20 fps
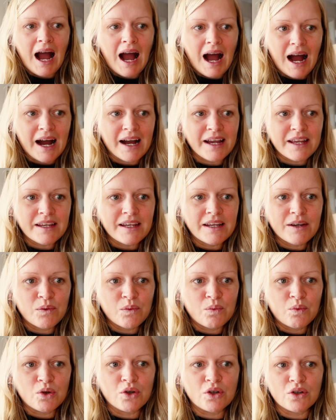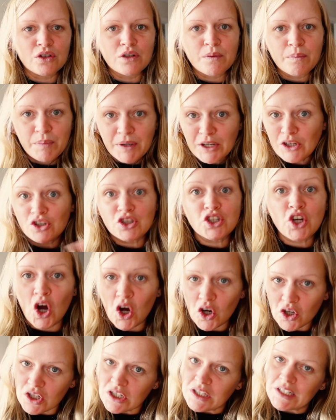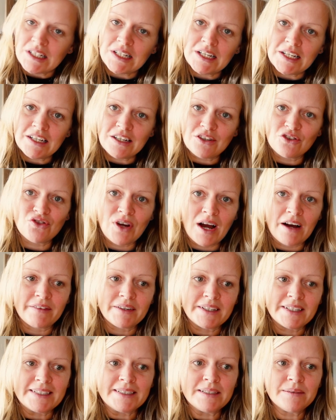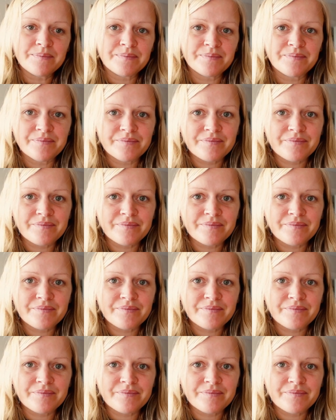I would be just constantly traveling.